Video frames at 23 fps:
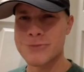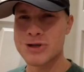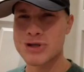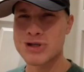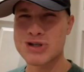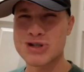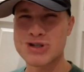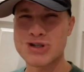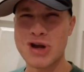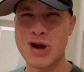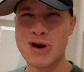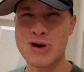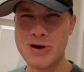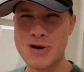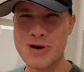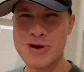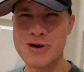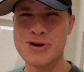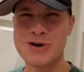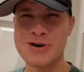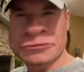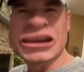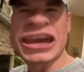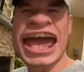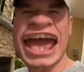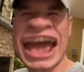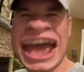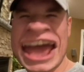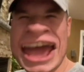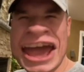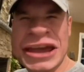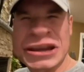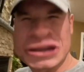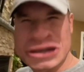Sucker?
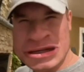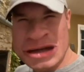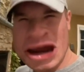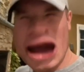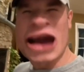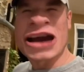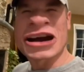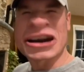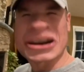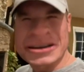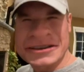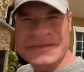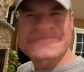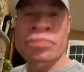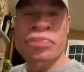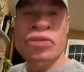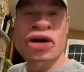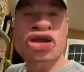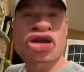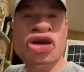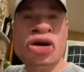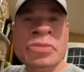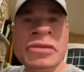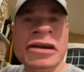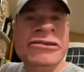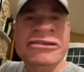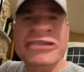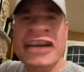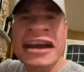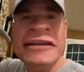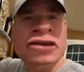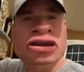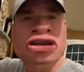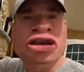Yeah, sucker. Do me a
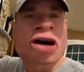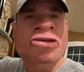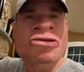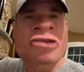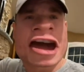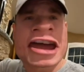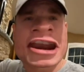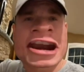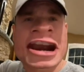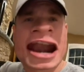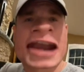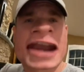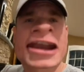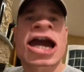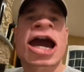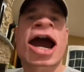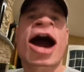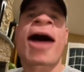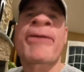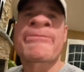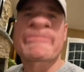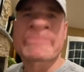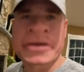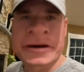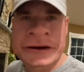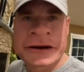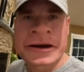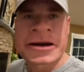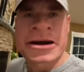favor, don't write it on a cup.